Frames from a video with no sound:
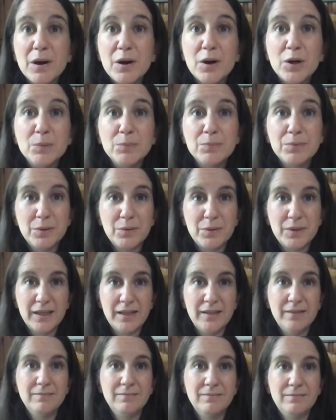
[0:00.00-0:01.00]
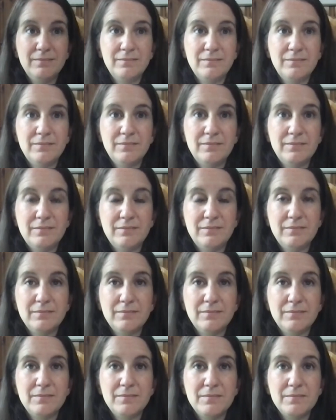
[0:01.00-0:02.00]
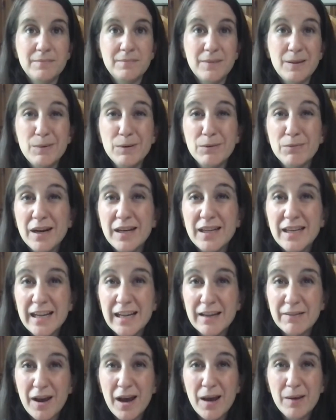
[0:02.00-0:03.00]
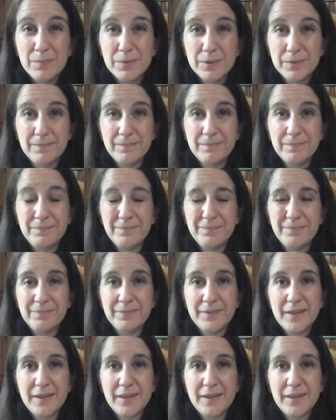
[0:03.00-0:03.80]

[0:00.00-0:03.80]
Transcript: Maybe ready to give up. I mean, remember at this point,